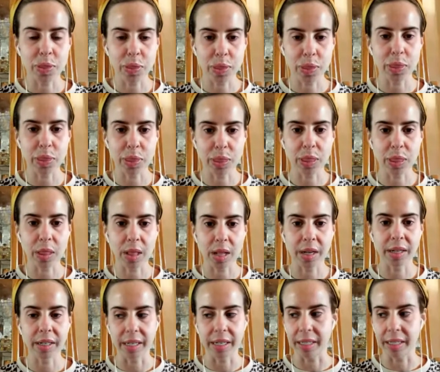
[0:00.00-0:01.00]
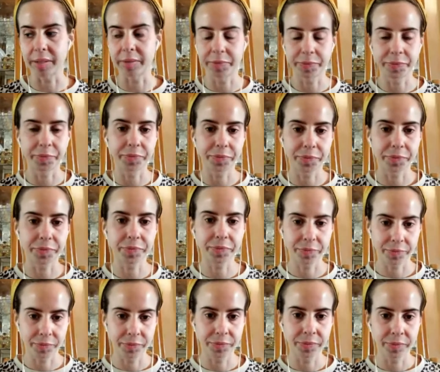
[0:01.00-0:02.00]
And like I say, the best ones for
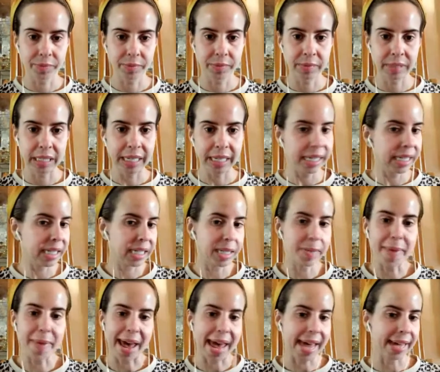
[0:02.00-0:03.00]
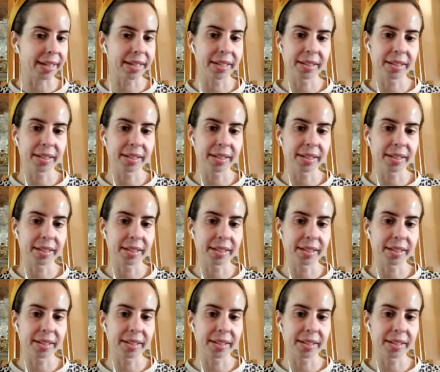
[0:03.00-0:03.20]
me, I mean, now I'm getting the bank.